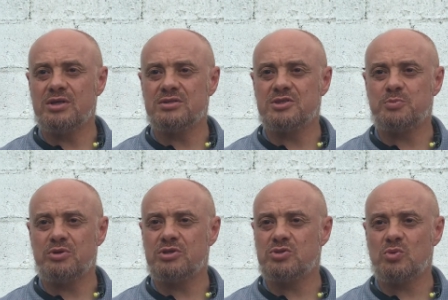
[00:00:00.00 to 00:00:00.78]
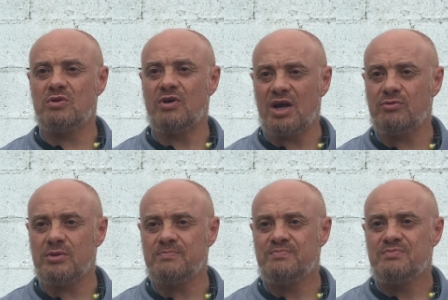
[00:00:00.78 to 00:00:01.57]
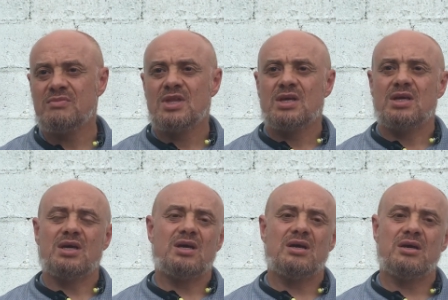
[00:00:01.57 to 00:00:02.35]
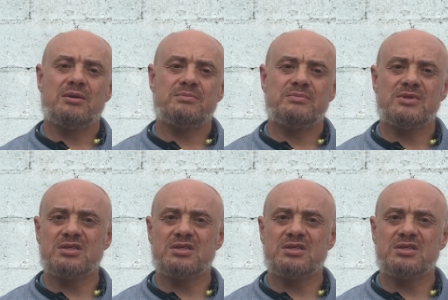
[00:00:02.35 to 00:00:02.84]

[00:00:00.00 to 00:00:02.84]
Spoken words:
It's a spiritual revival, and